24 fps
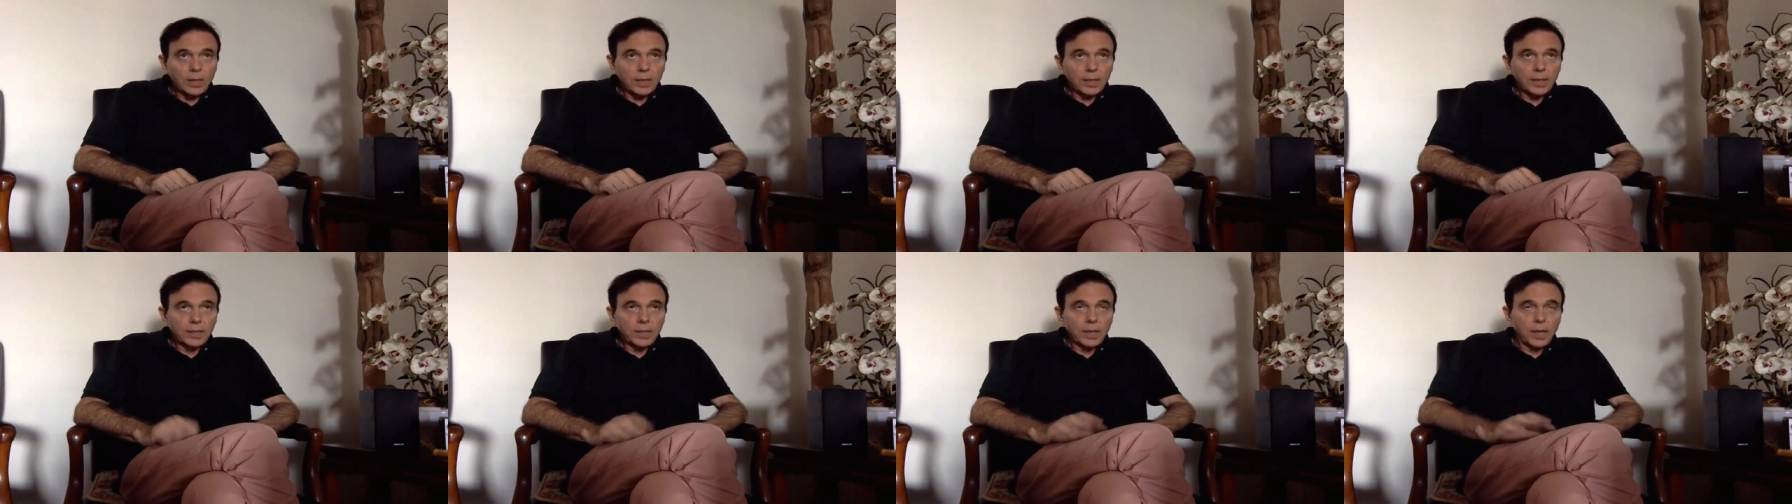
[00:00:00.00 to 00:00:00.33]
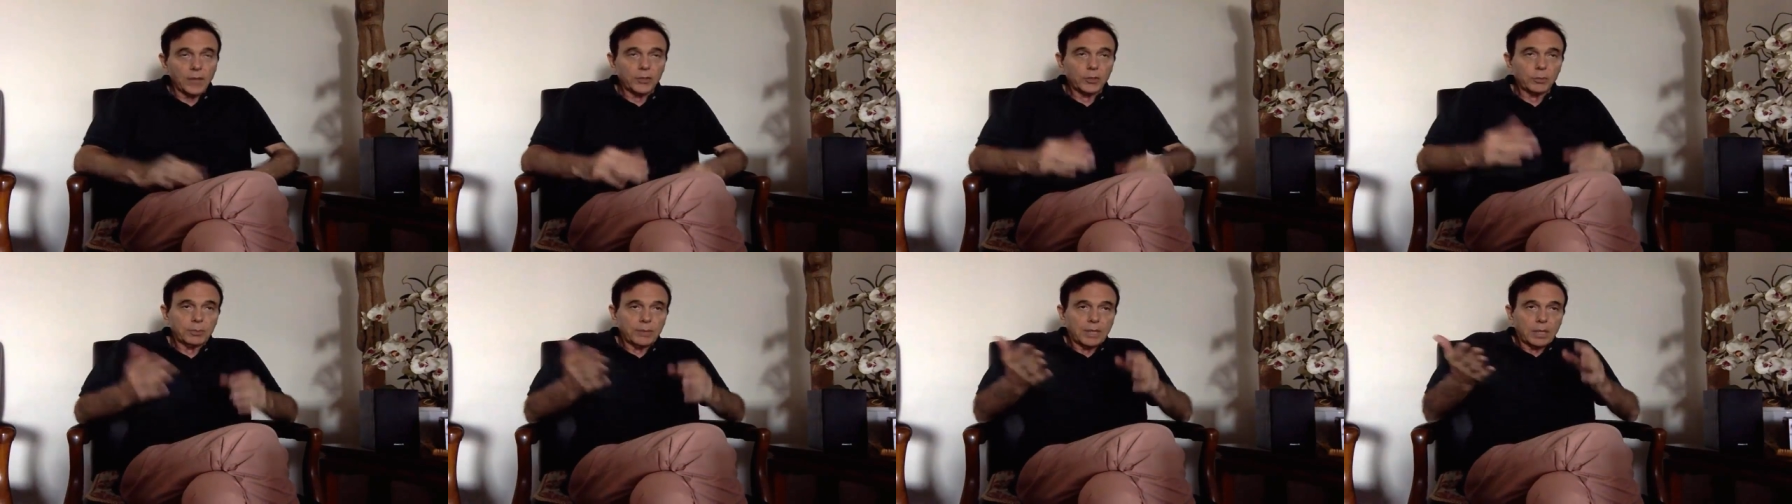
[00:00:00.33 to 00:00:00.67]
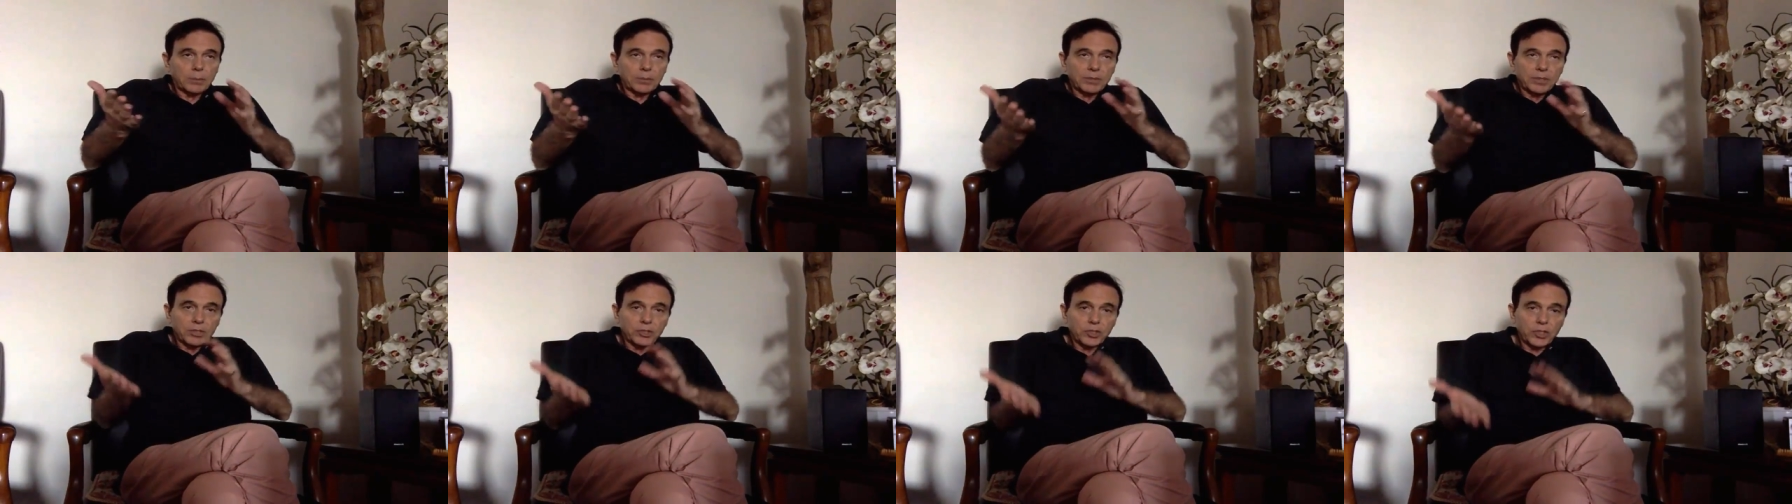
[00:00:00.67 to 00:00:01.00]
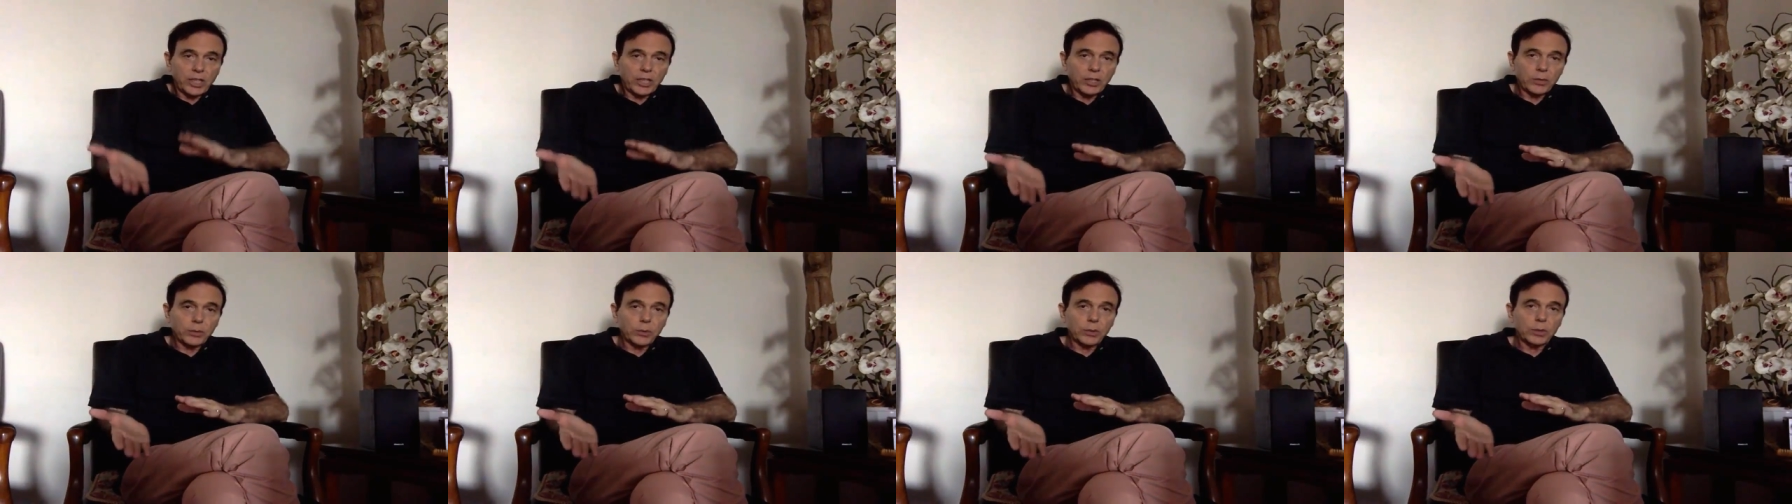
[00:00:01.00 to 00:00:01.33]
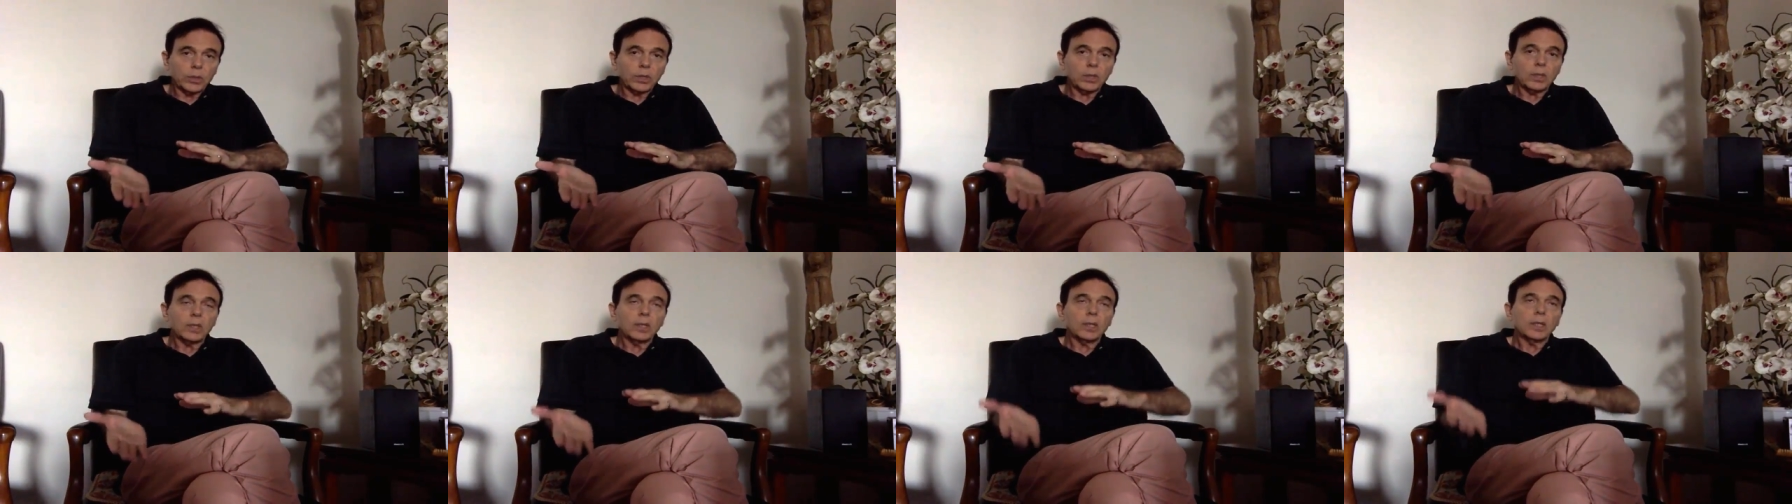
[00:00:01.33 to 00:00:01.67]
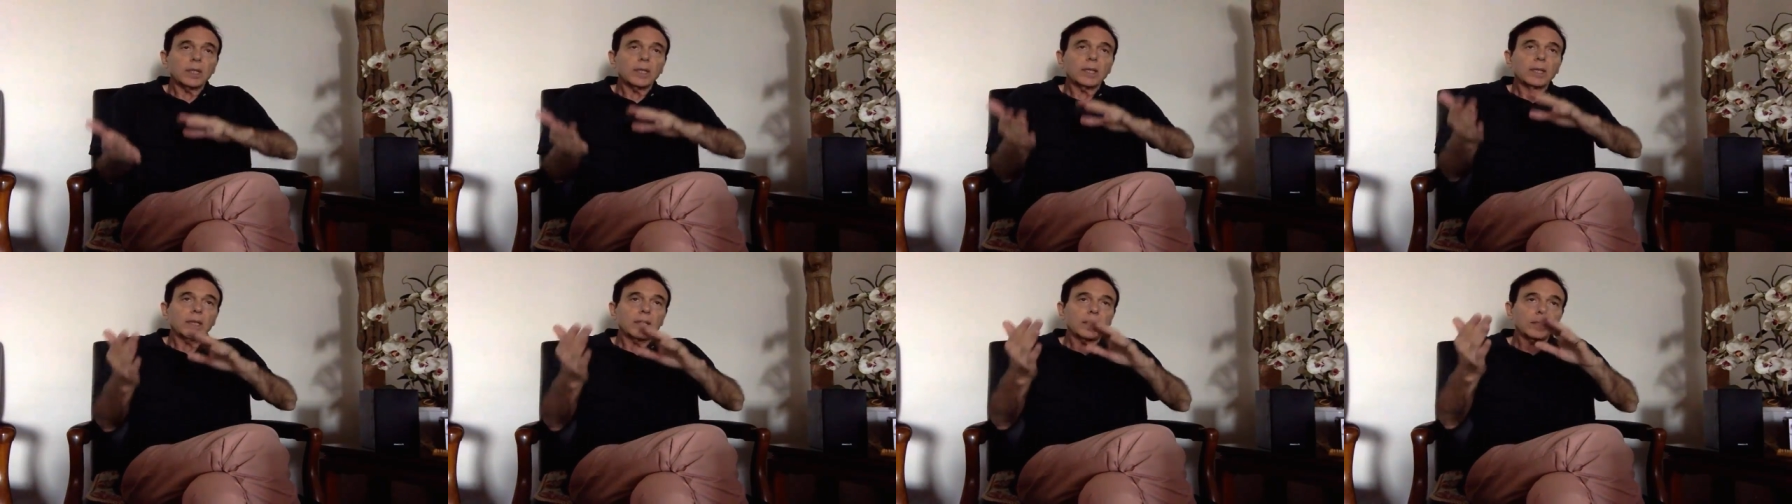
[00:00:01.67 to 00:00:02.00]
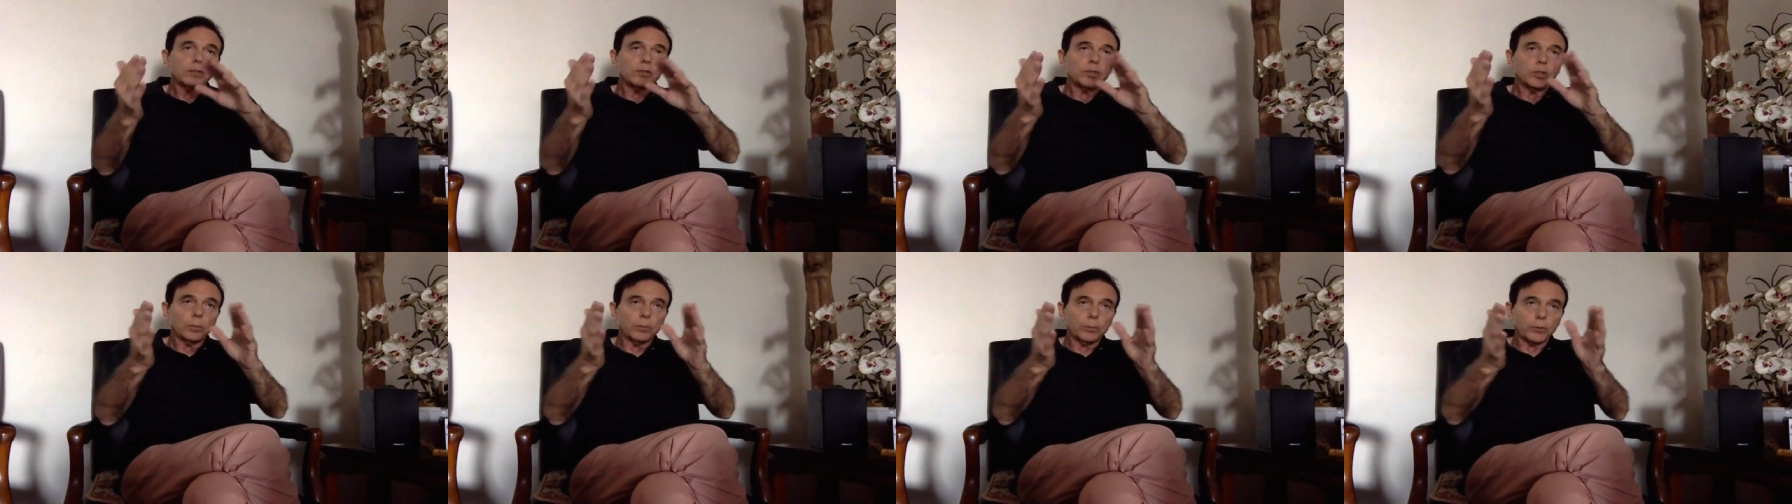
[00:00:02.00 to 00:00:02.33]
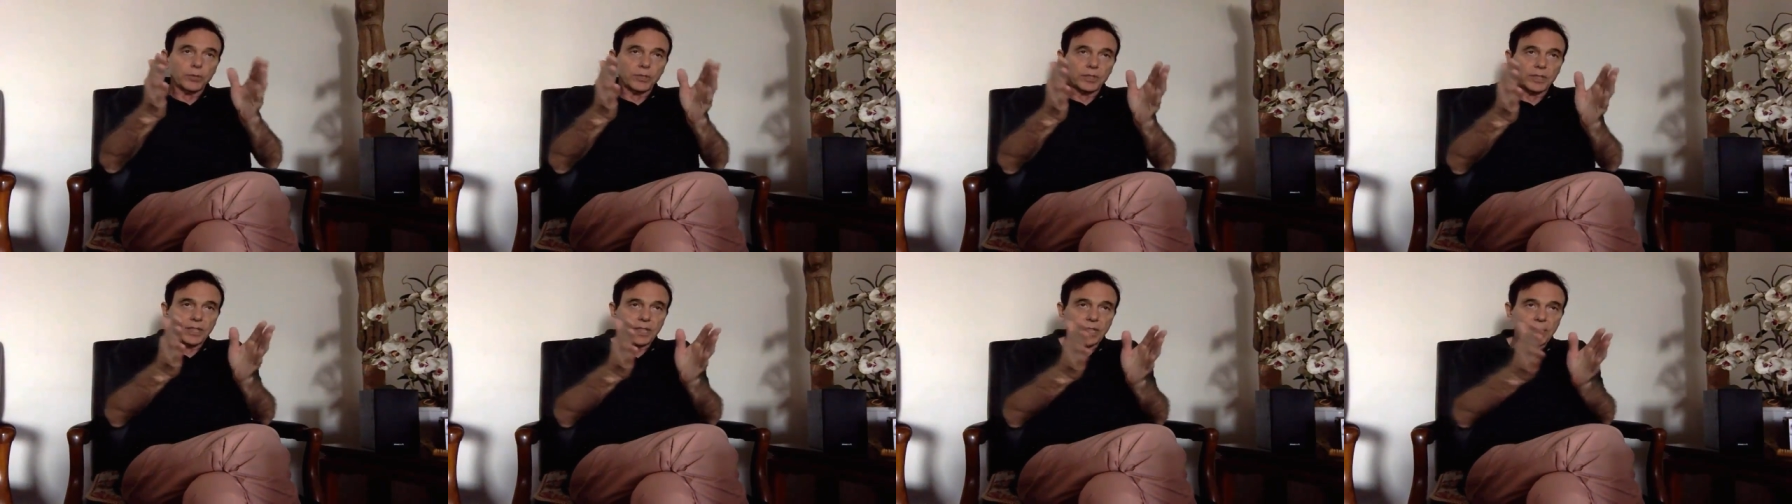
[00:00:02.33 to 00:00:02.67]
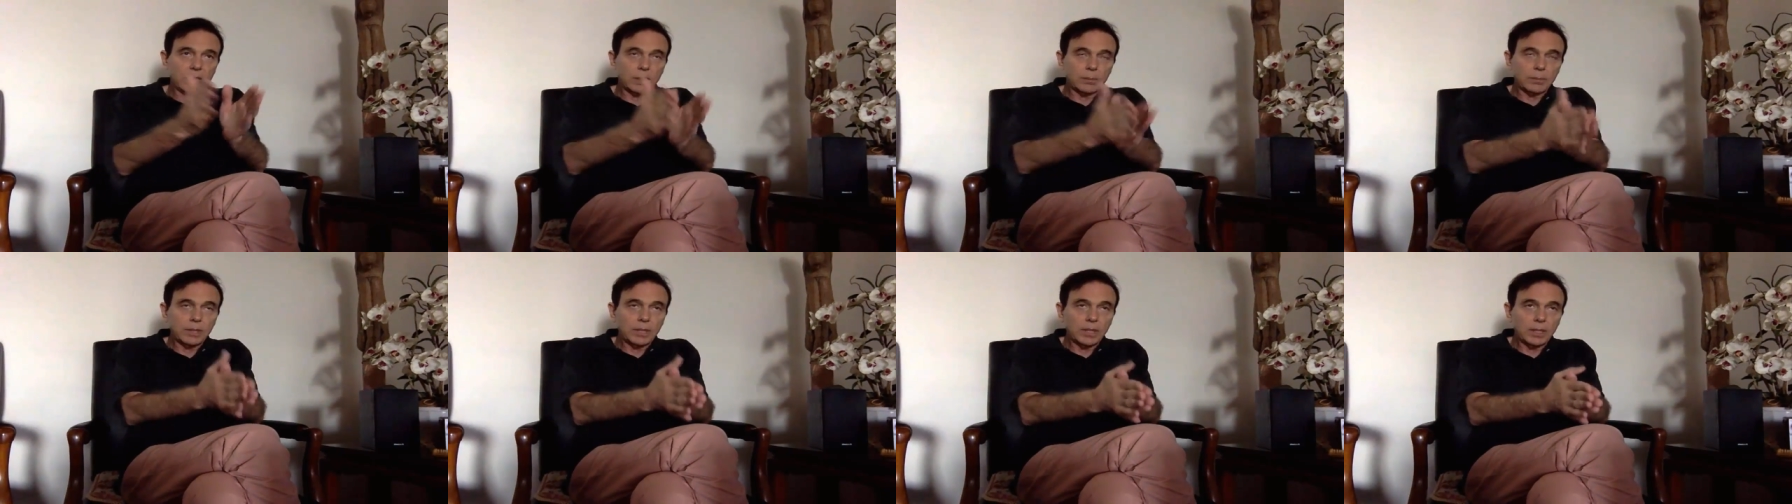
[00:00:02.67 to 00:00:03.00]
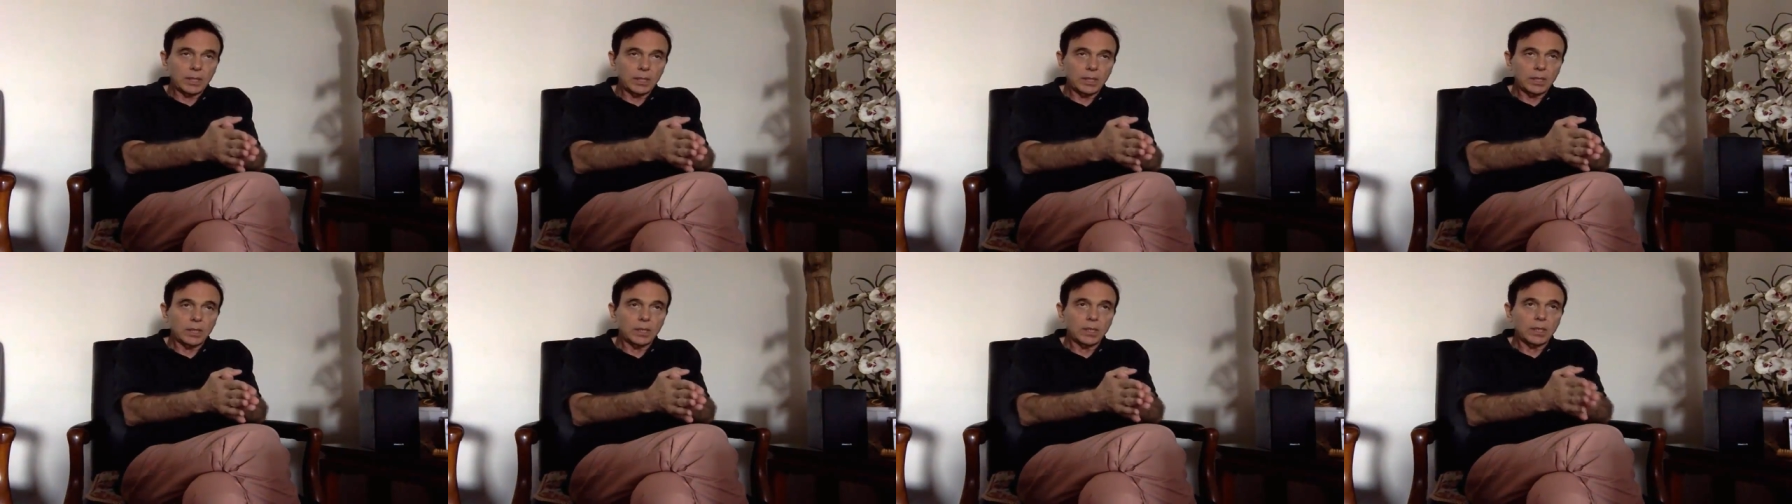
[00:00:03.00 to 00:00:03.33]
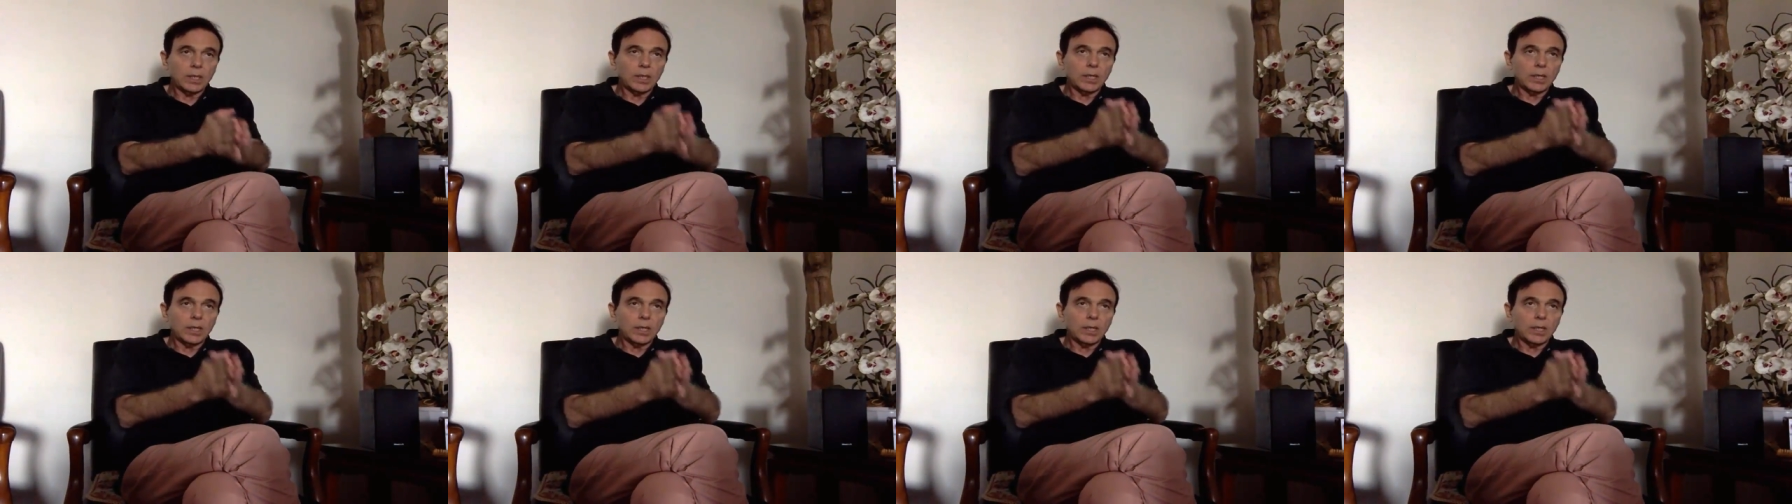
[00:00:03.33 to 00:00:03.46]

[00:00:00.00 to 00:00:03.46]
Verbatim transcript: the doctor becomes the general, the tumor is the enemy,